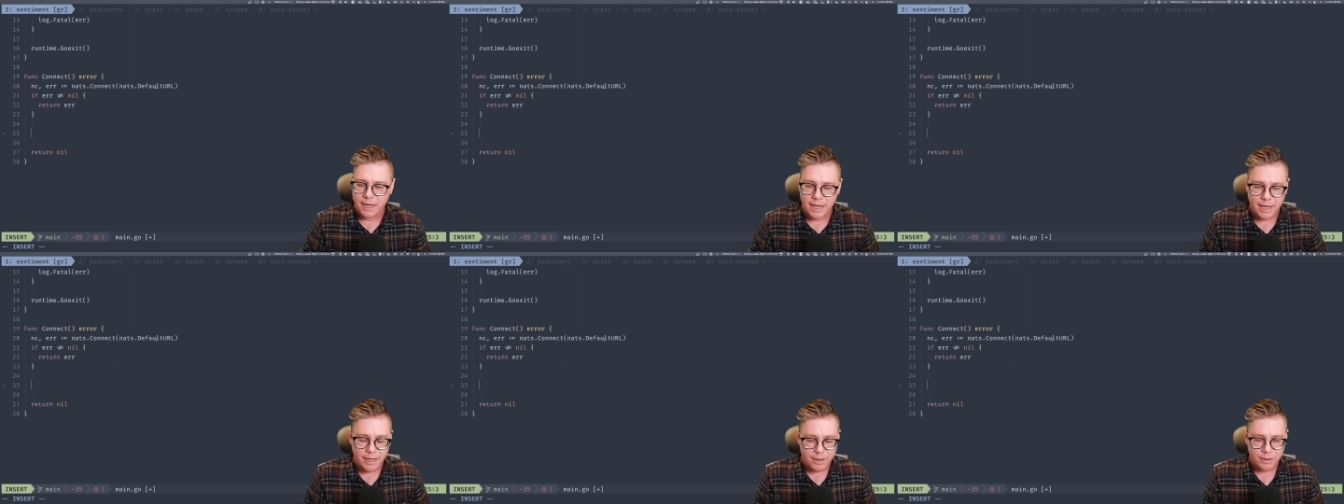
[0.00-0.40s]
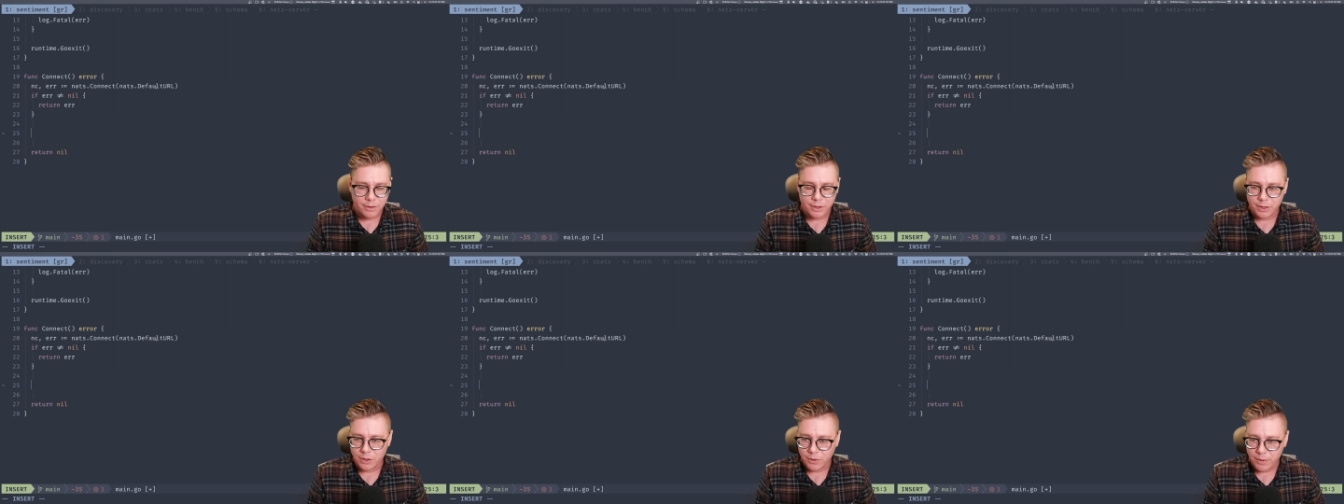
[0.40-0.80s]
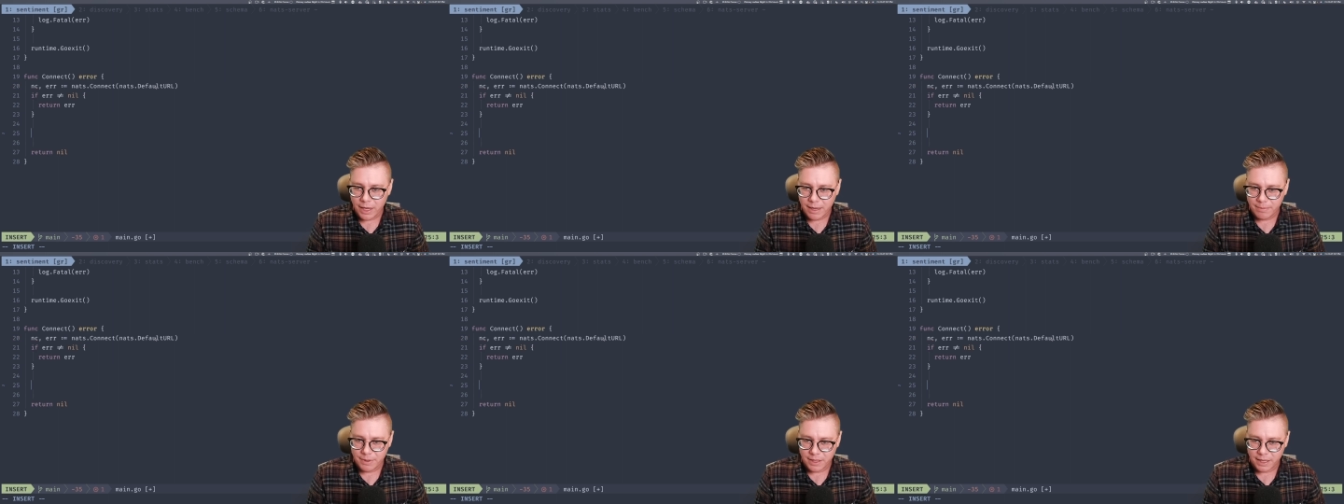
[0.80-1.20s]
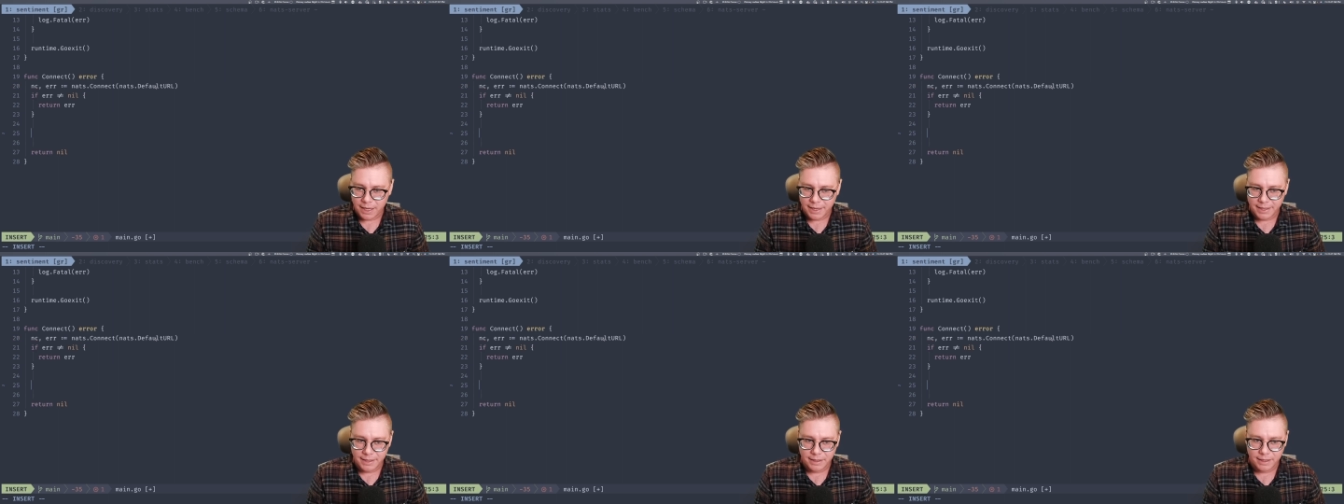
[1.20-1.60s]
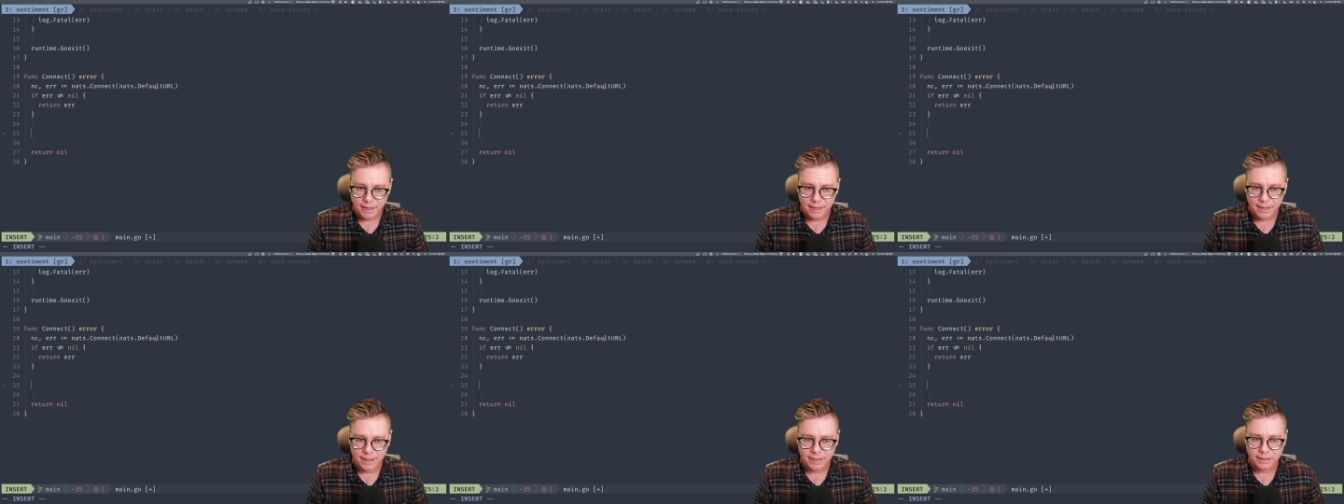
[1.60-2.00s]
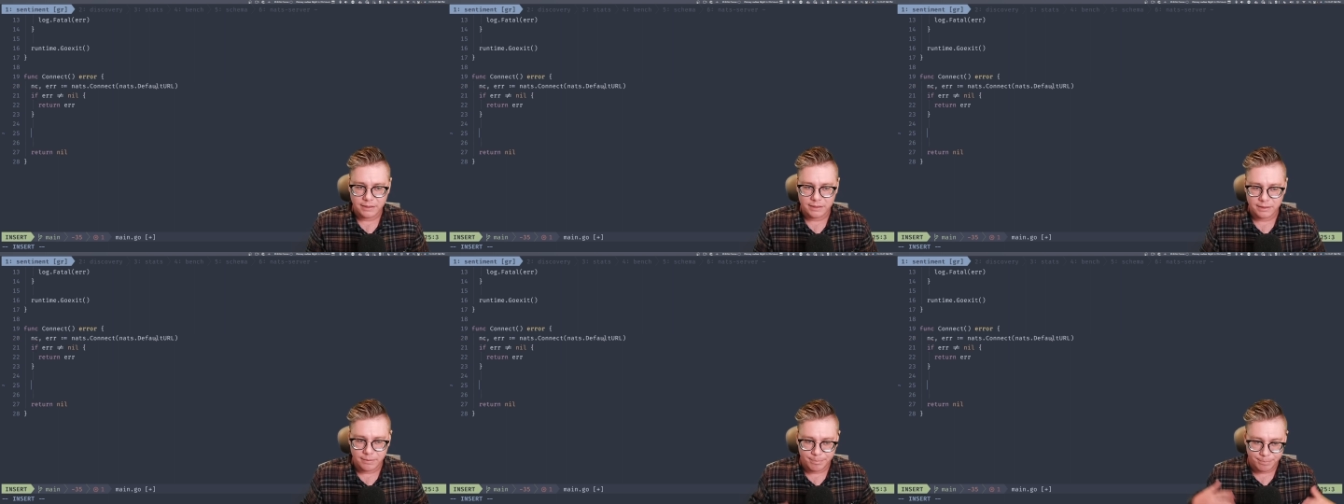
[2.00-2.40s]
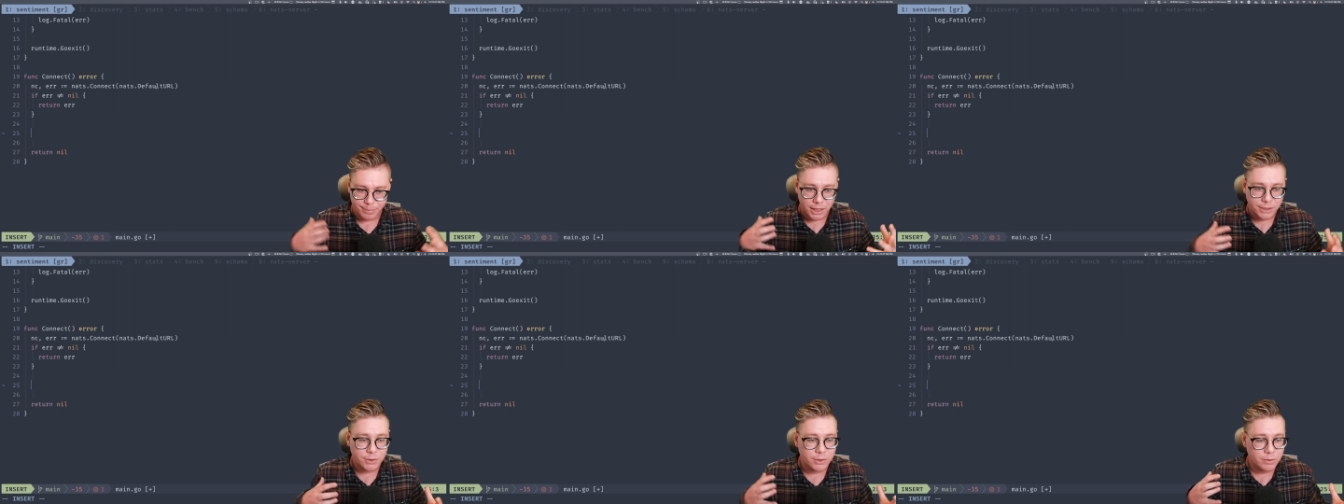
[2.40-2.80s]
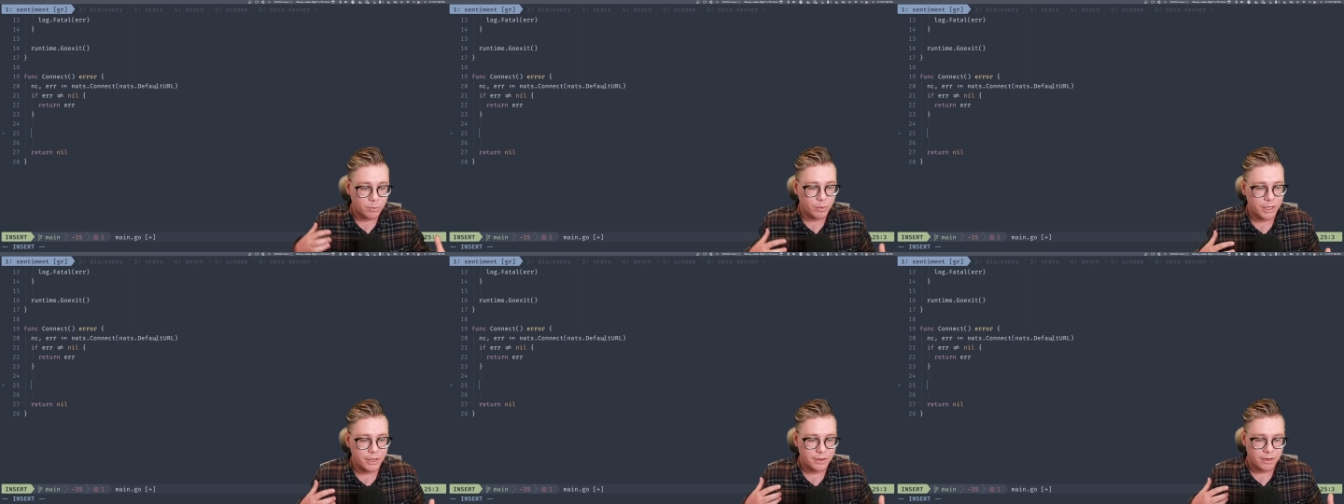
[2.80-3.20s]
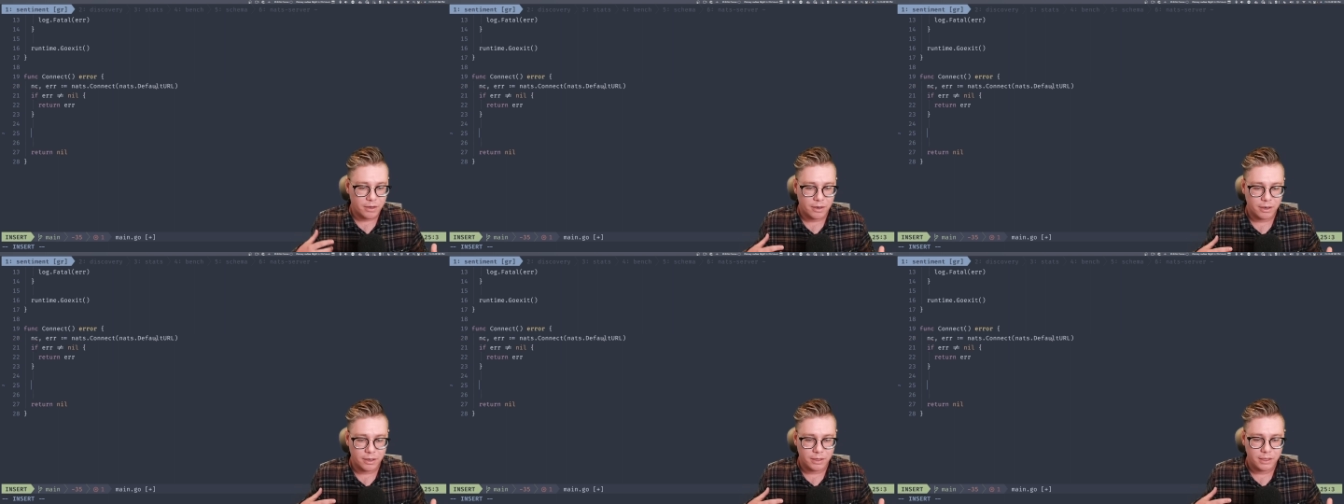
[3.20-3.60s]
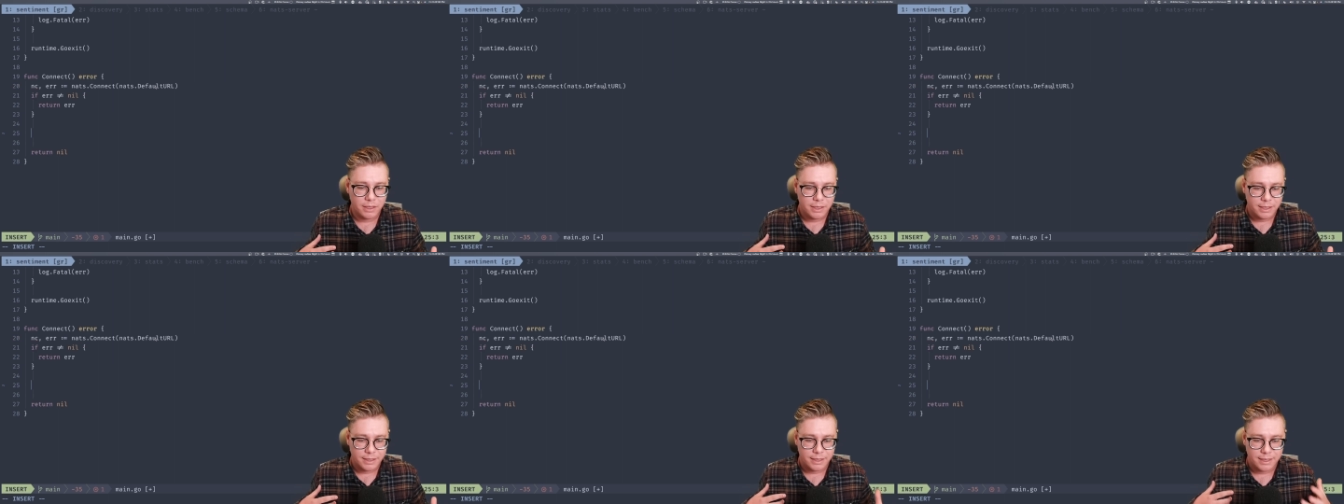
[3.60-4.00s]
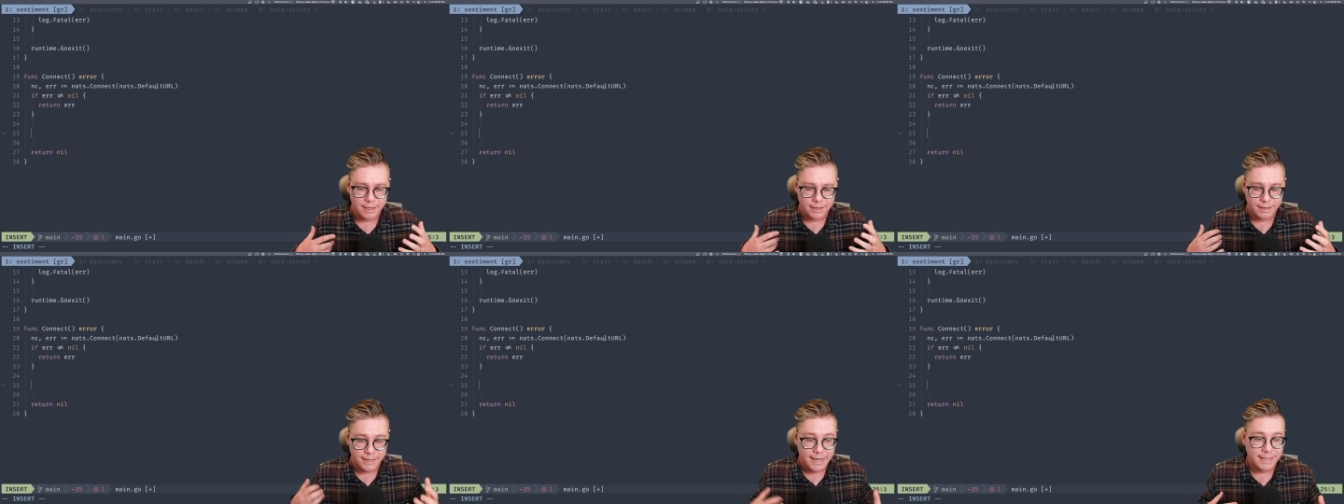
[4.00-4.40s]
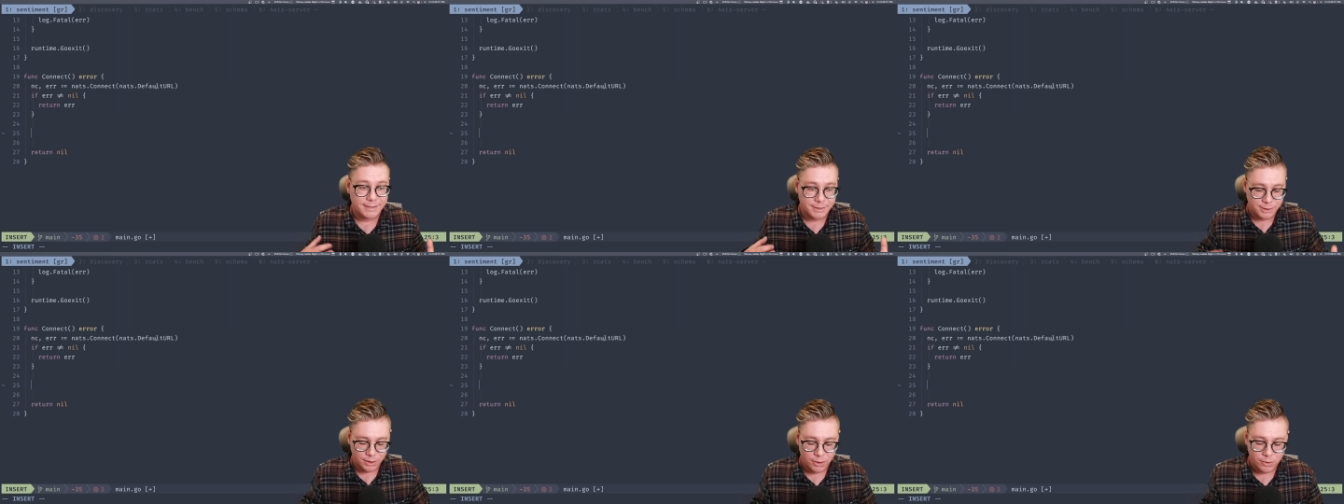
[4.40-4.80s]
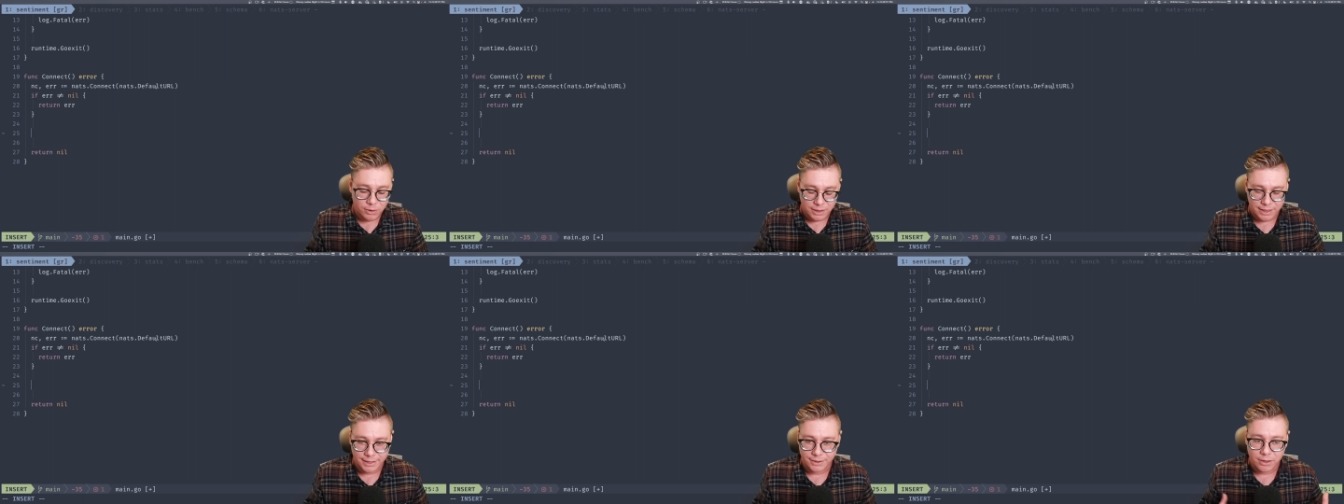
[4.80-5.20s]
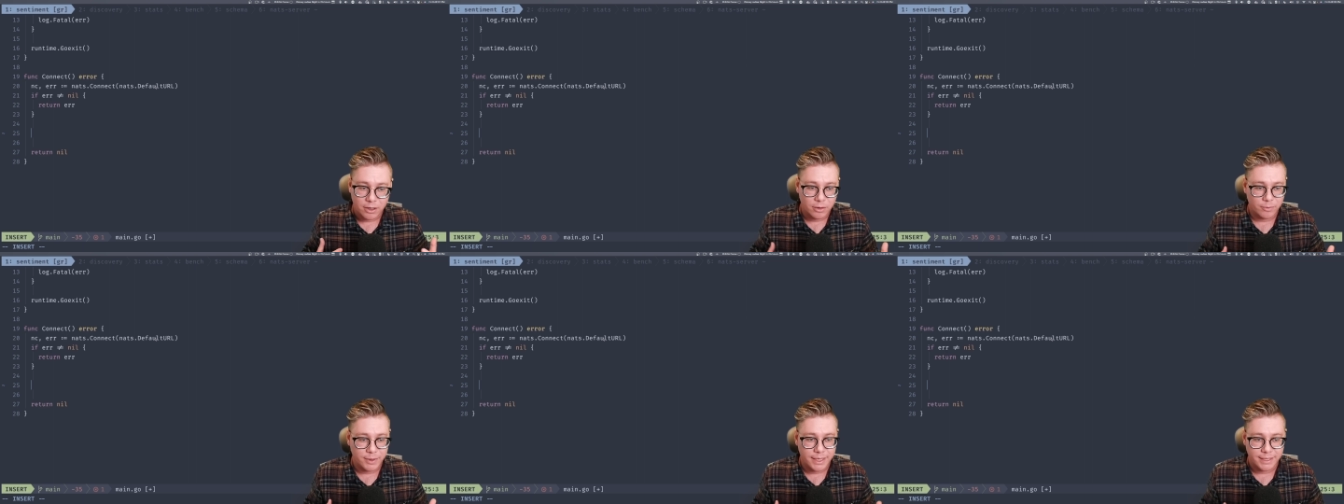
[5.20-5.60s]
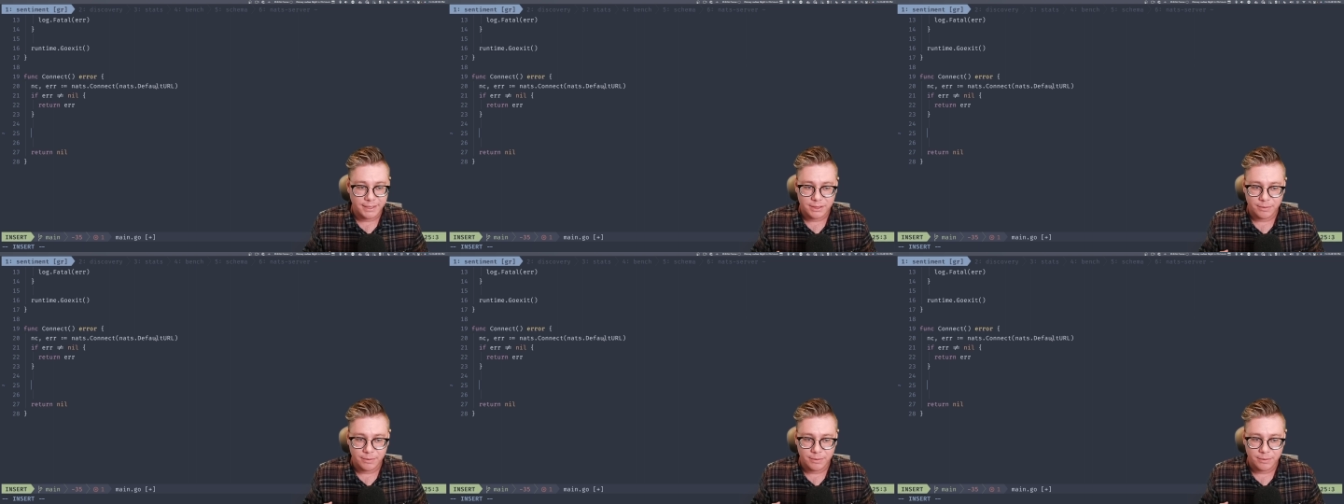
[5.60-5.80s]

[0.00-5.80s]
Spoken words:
And the new API is bundled with our NATS Go client already.